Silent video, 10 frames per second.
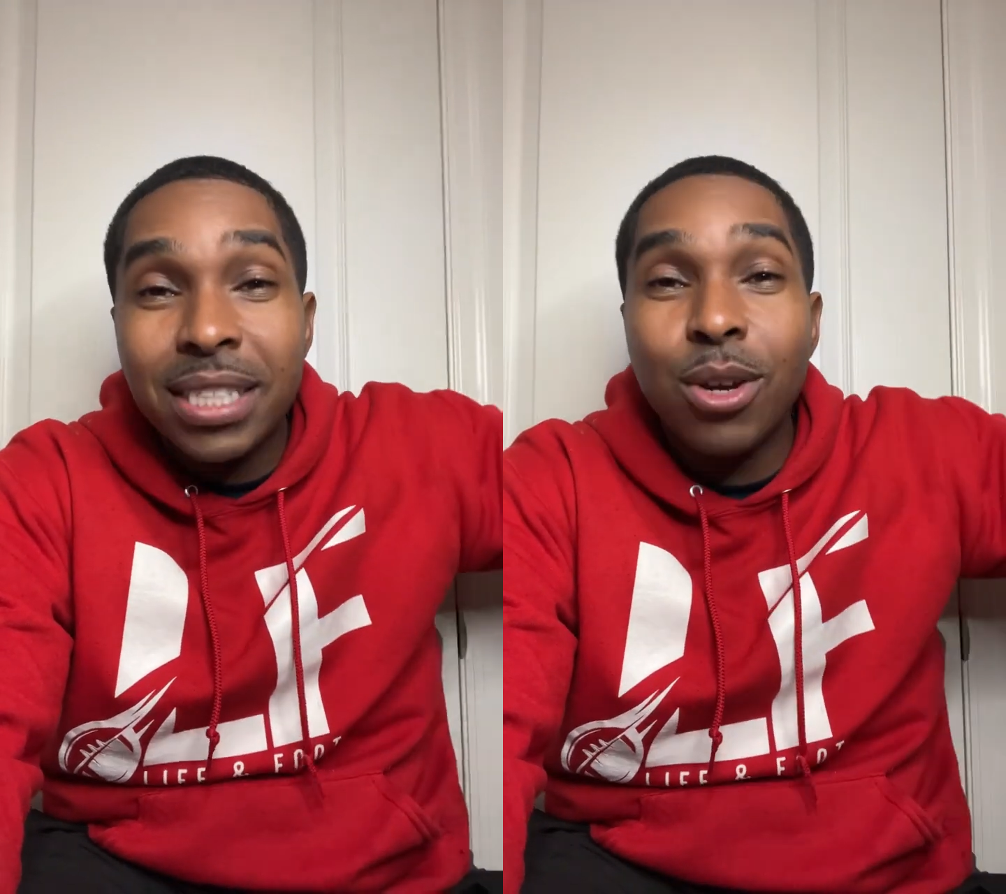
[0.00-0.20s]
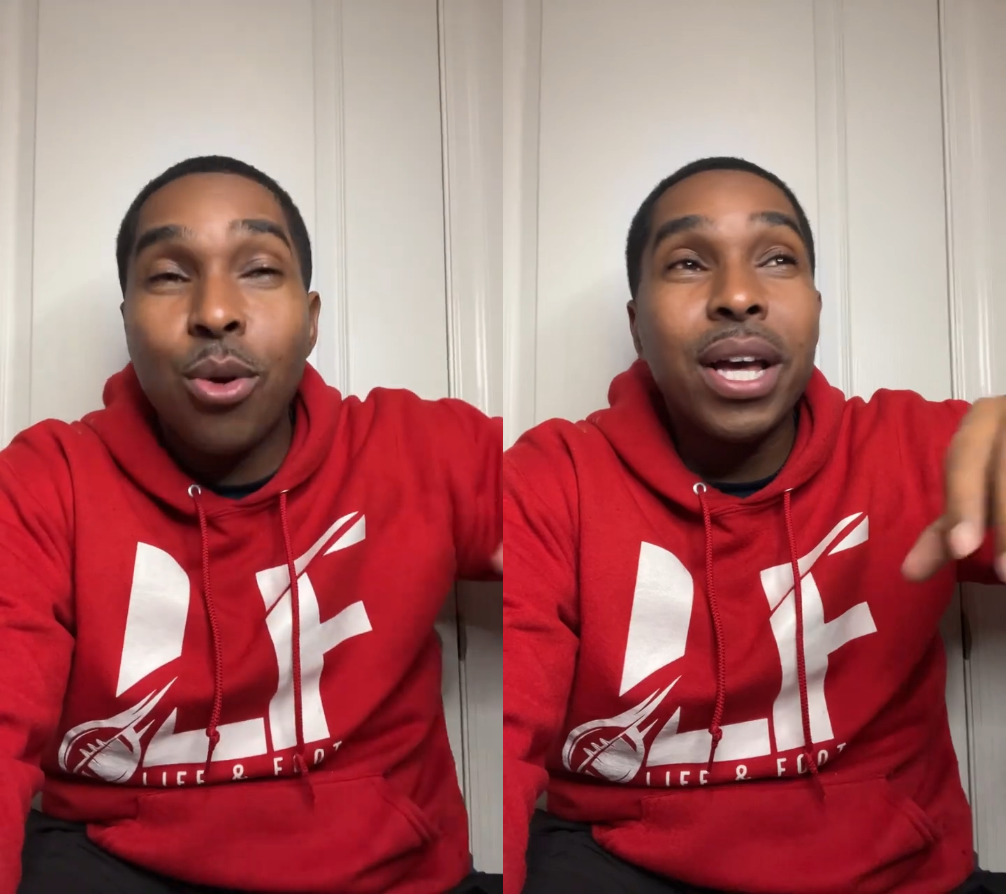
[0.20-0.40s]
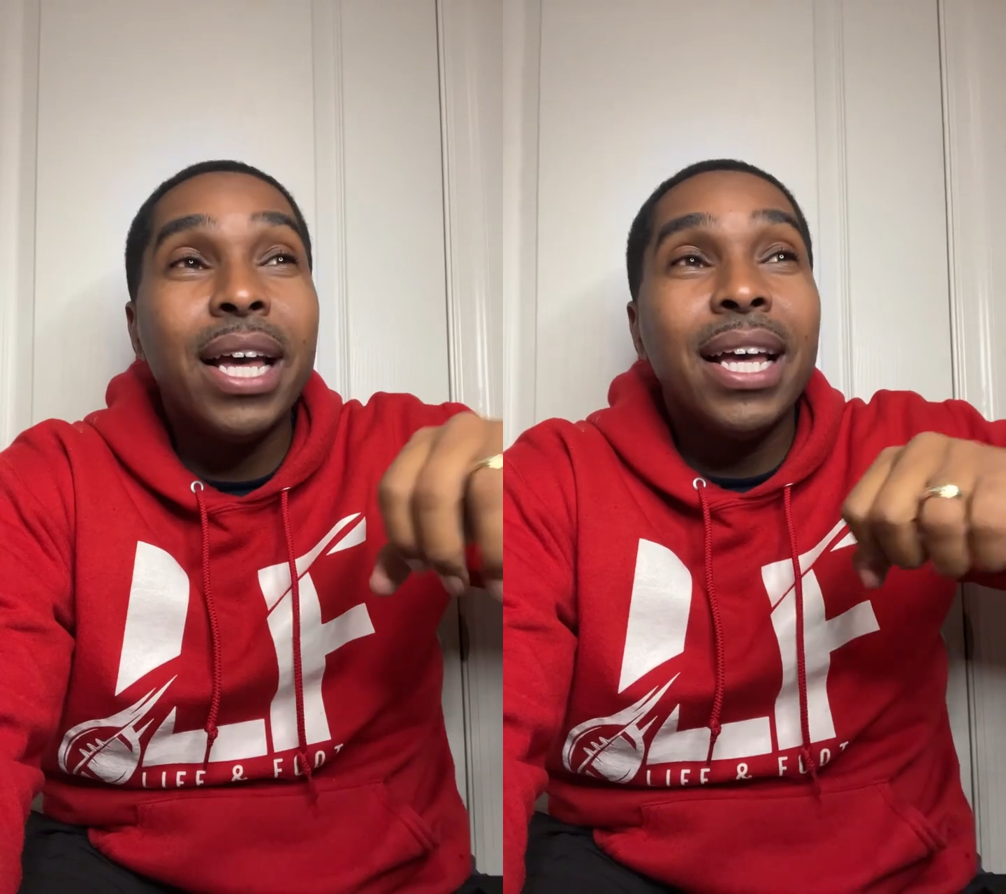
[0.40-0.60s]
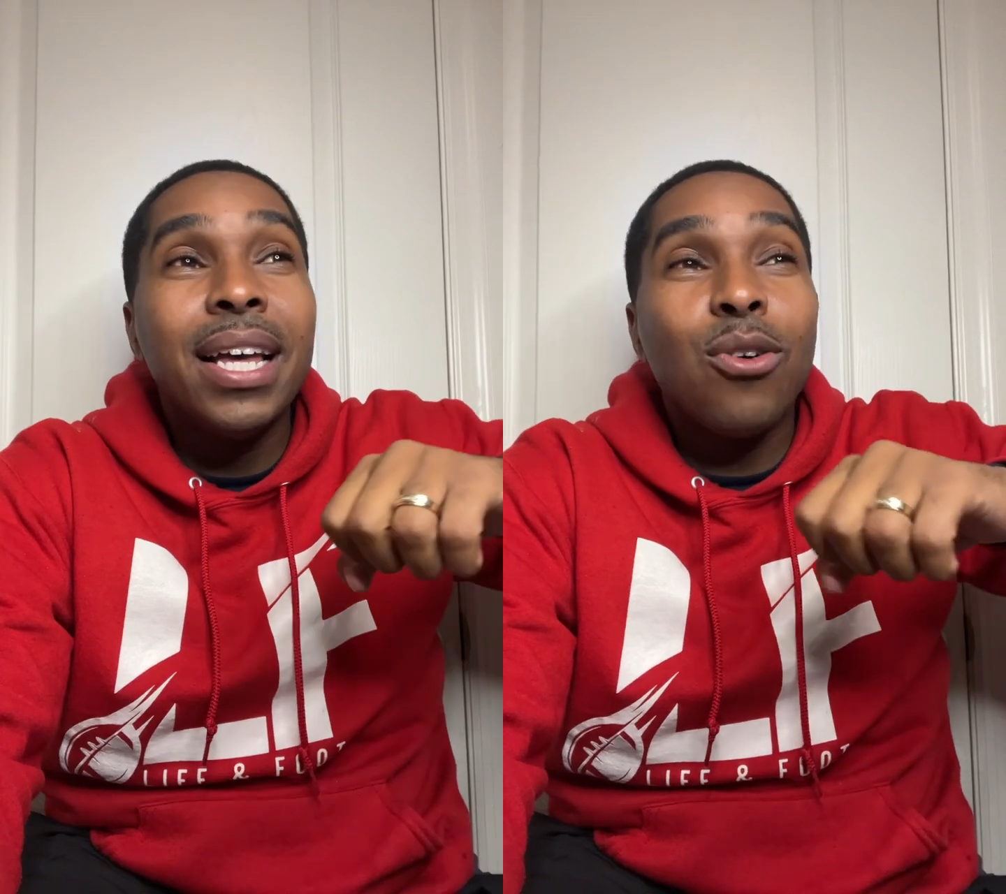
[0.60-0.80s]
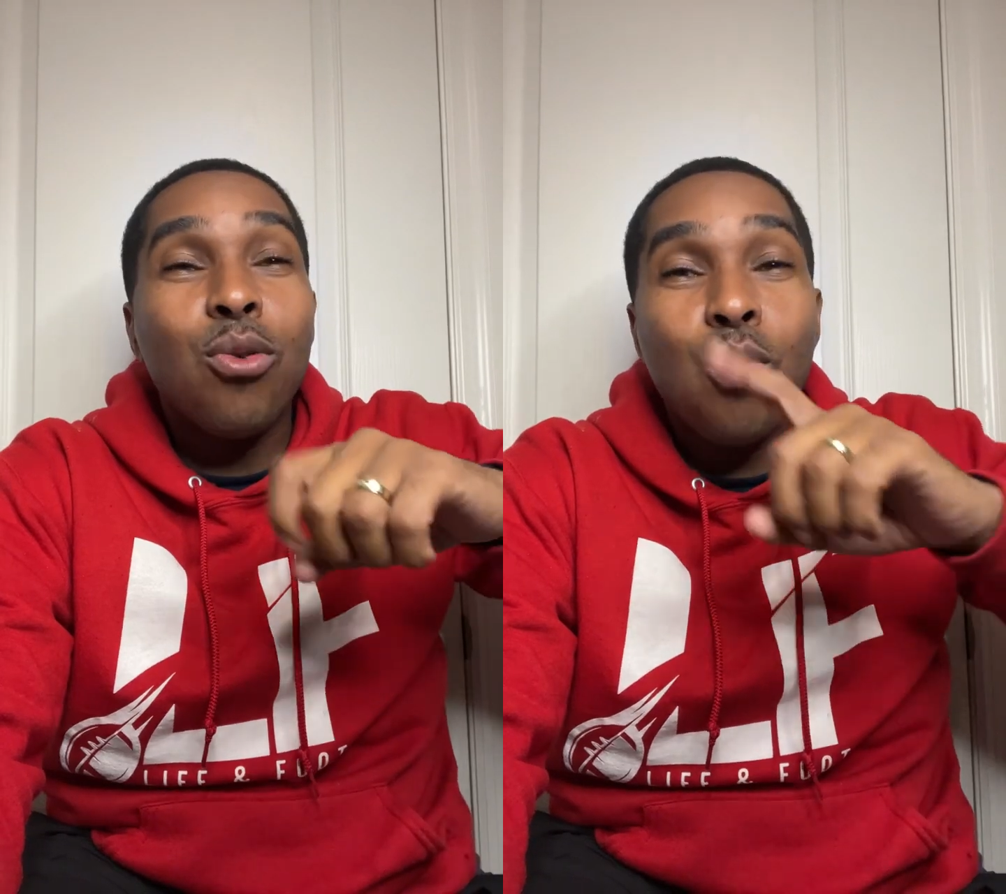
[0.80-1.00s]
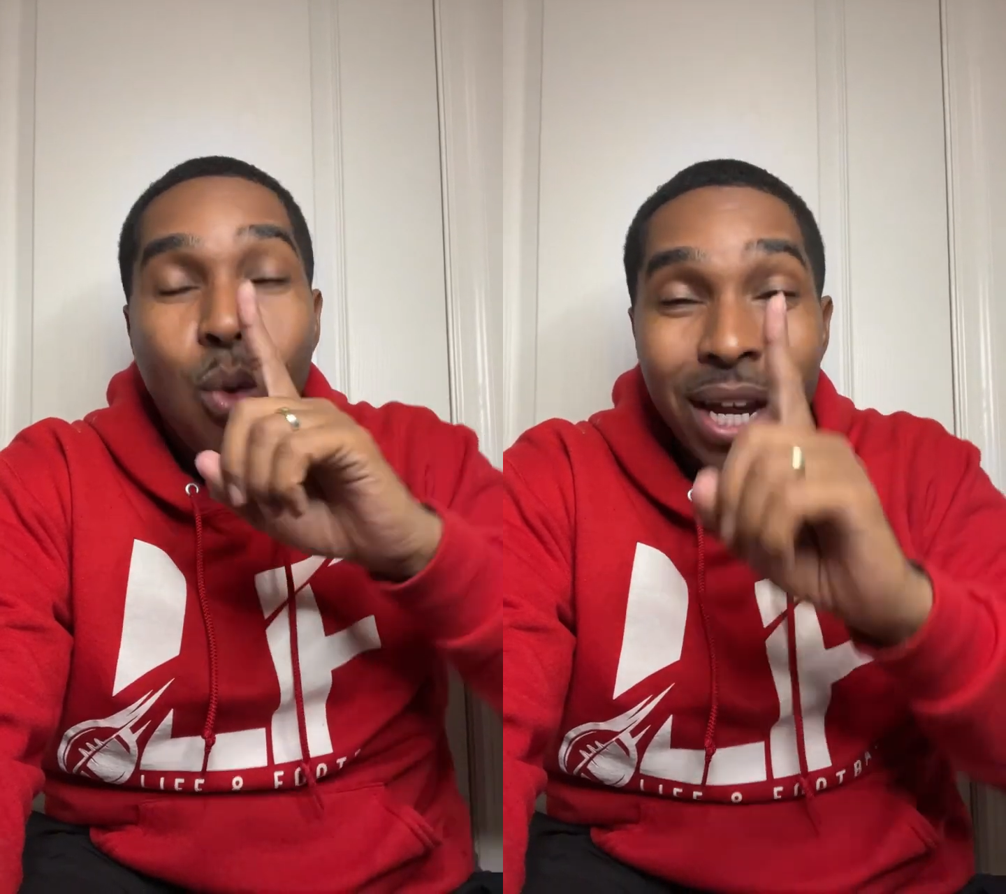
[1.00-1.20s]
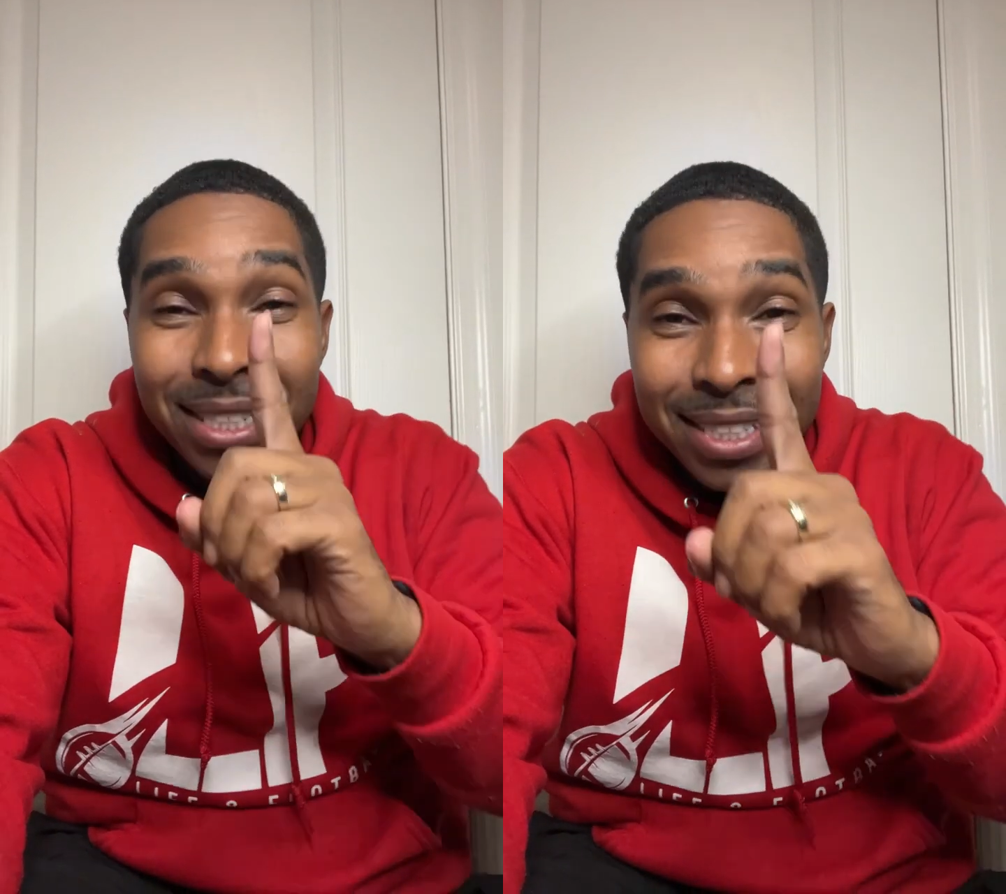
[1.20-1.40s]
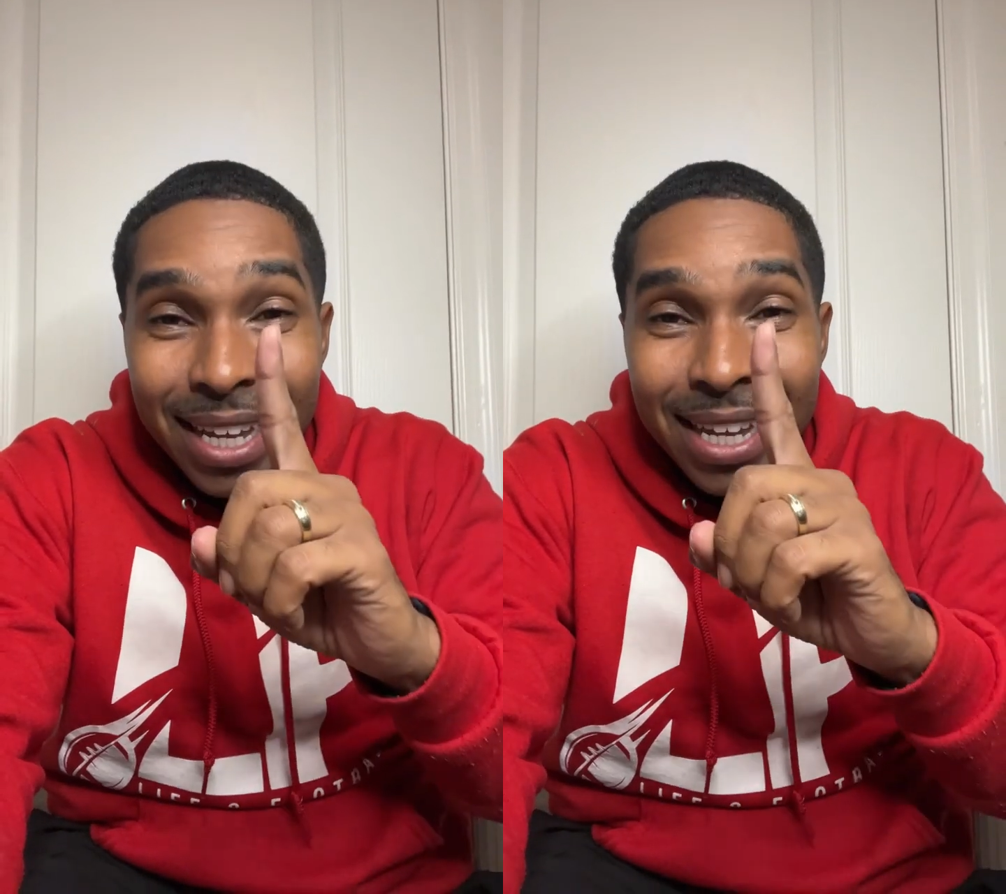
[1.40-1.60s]
So one
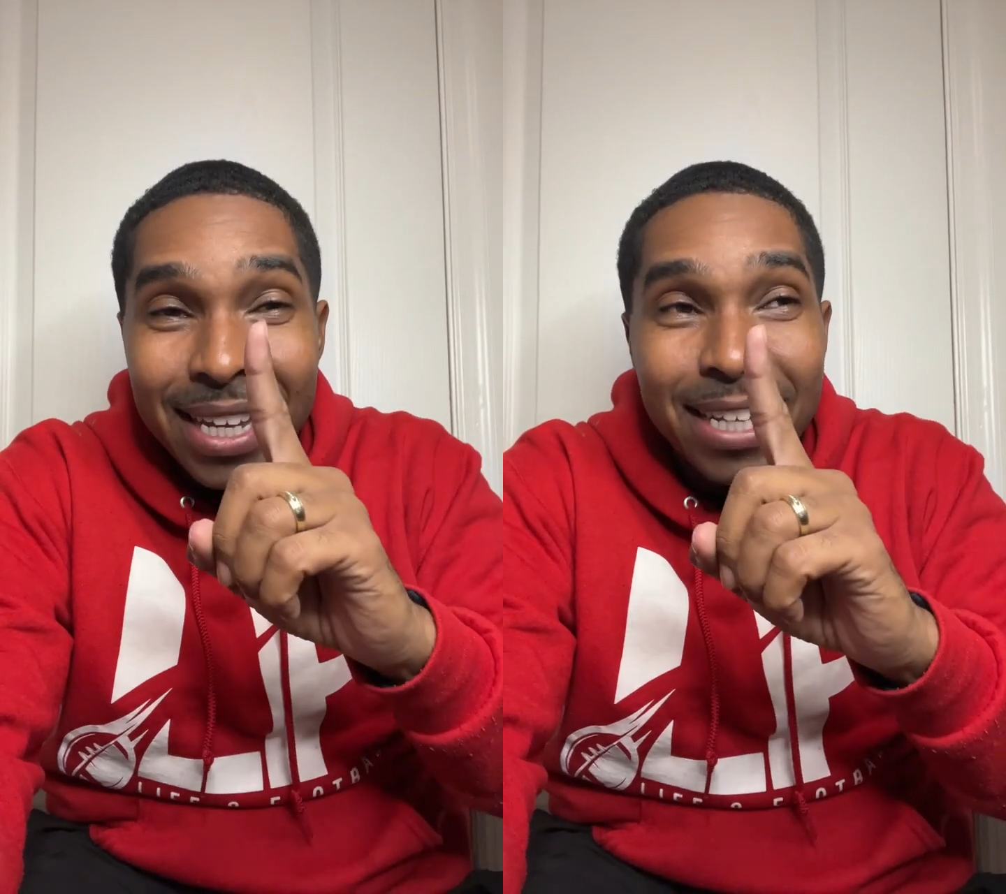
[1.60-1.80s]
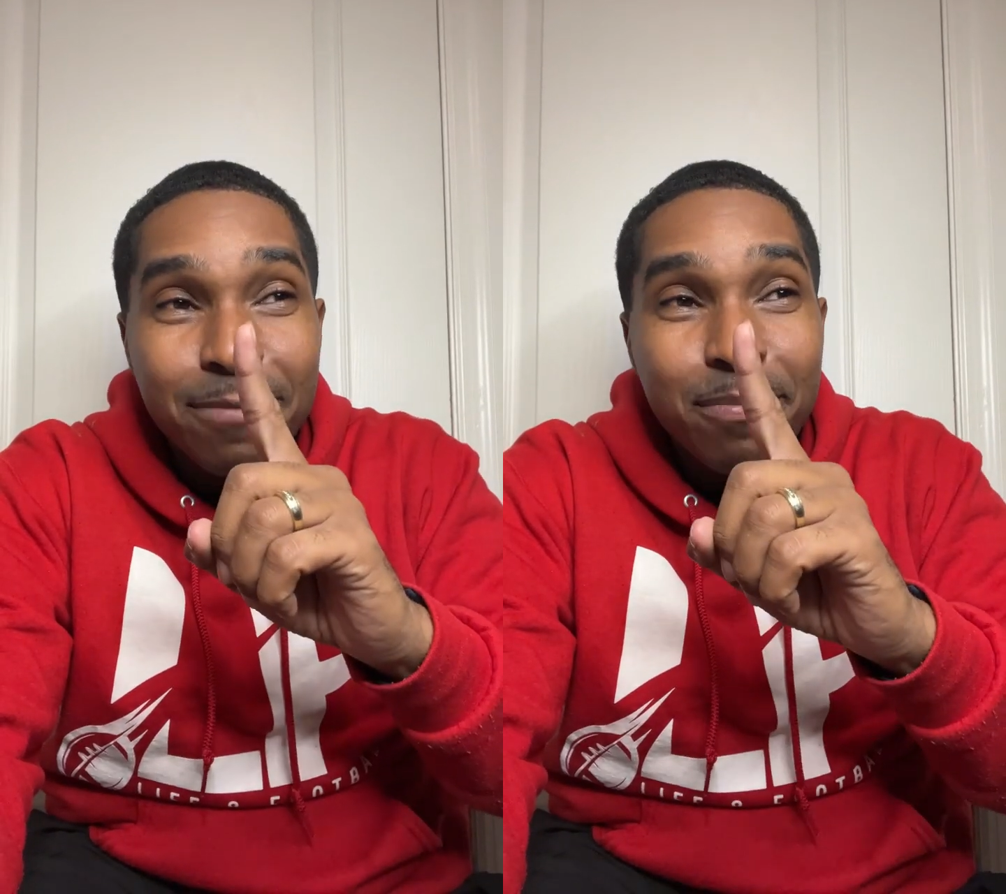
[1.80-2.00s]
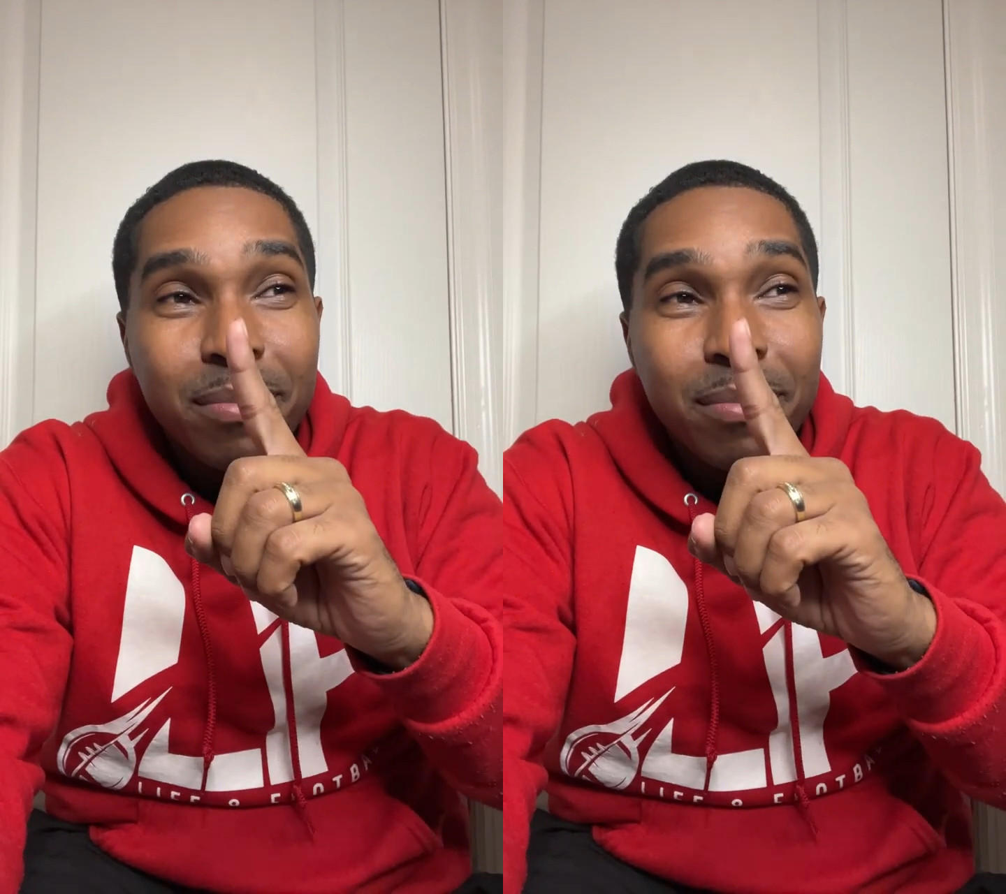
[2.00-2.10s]
seed,